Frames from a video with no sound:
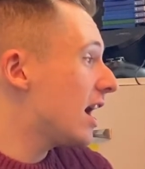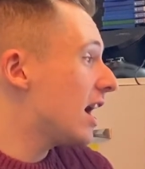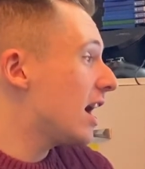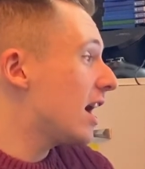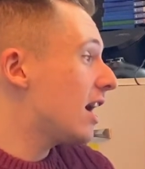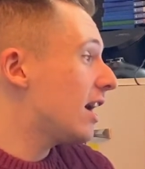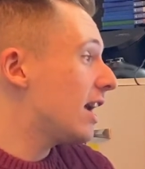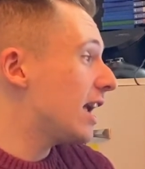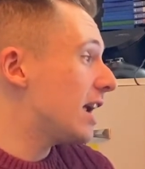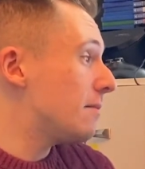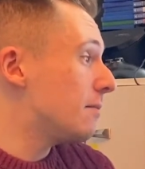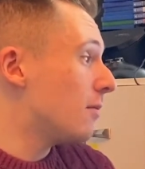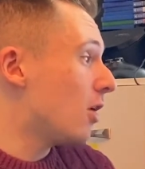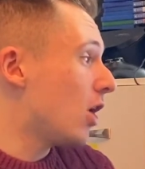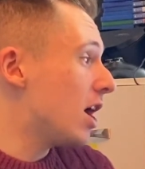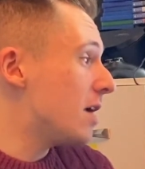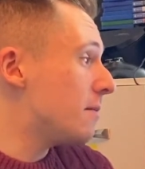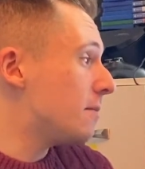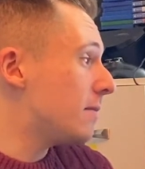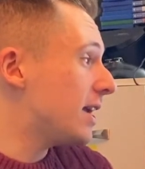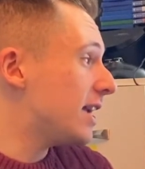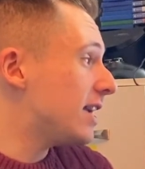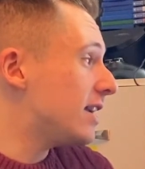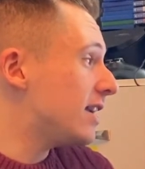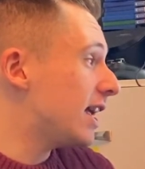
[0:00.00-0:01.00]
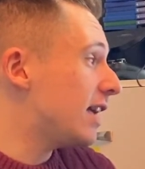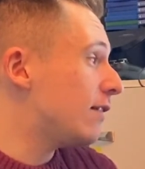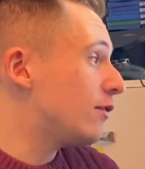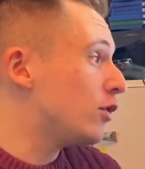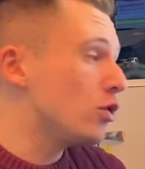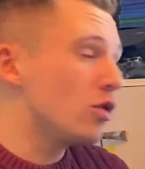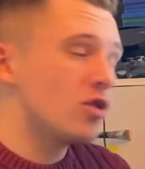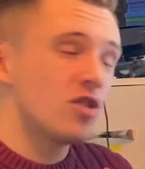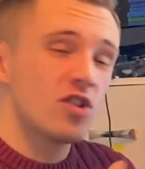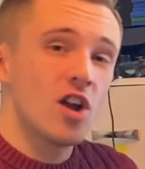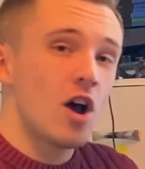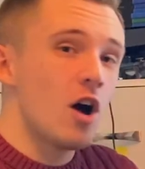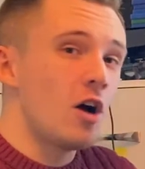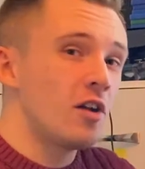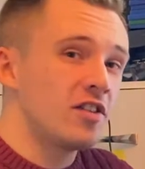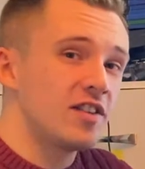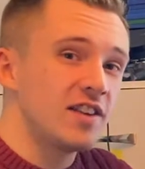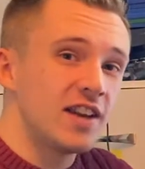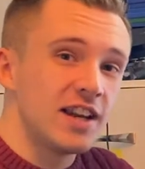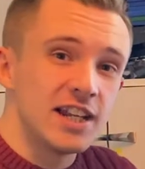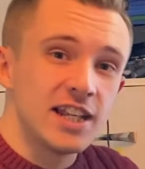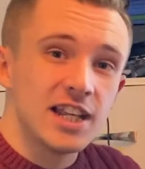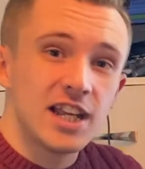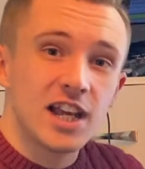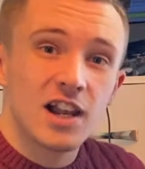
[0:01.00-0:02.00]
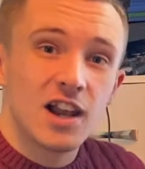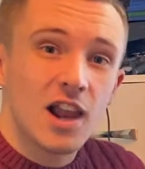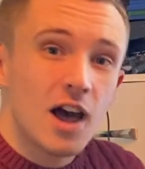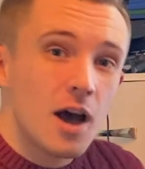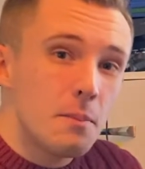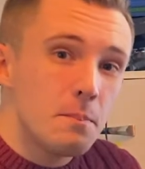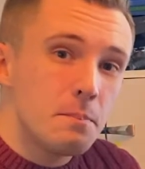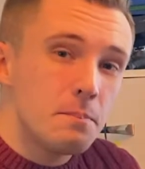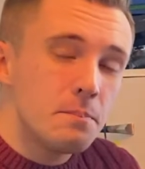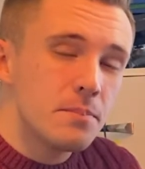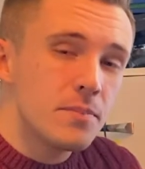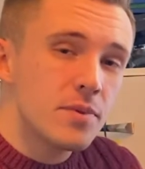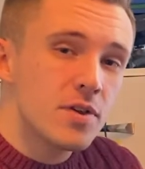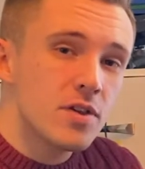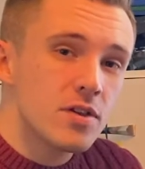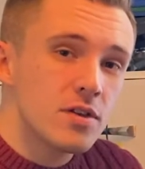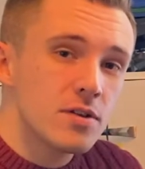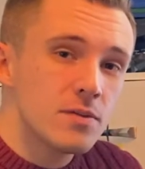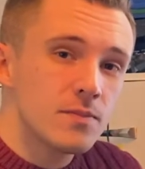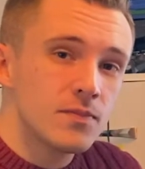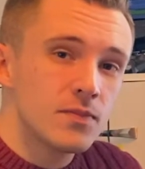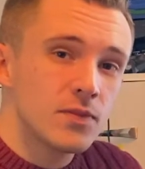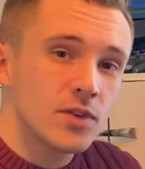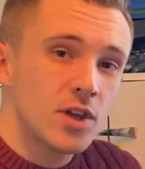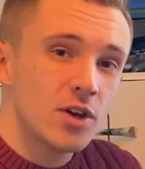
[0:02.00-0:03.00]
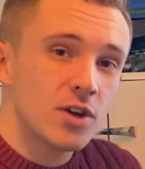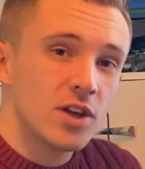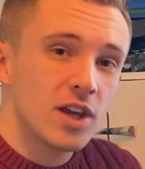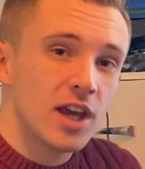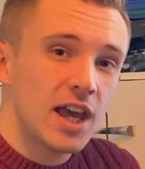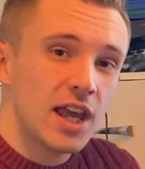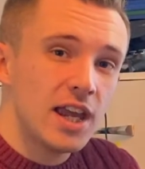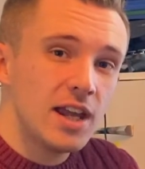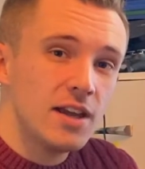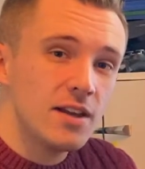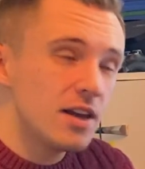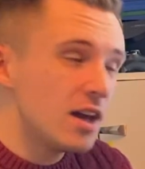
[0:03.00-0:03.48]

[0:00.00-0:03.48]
It might be if you started any clubs, okay?